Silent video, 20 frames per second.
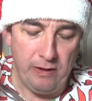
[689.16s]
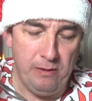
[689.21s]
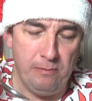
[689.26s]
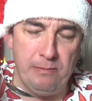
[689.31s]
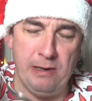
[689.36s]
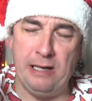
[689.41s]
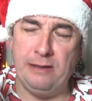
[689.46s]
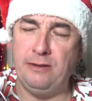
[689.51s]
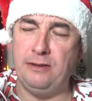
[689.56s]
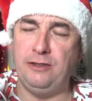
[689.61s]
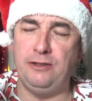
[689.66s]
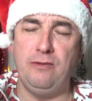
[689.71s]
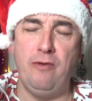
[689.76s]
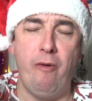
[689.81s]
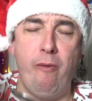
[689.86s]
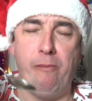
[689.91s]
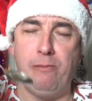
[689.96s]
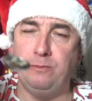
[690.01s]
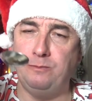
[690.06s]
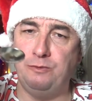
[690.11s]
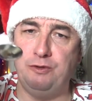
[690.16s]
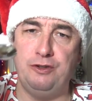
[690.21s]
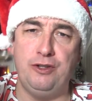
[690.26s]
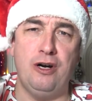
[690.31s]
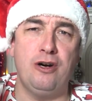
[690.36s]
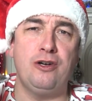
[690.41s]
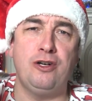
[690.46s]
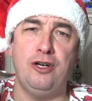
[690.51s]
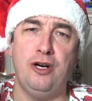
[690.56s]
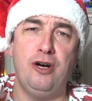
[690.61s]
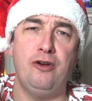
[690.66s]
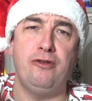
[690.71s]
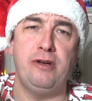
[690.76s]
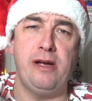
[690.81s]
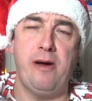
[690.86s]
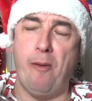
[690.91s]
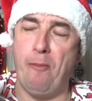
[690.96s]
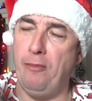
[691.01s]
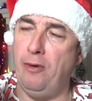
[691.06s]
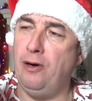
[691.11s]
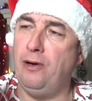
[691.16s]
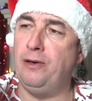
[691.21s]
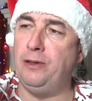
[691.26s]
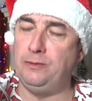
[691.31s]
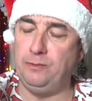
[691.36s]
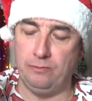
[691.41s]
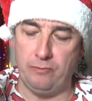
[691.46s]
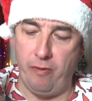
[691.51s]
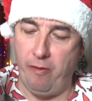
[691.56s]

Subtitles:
Man, this duck curry. Oh.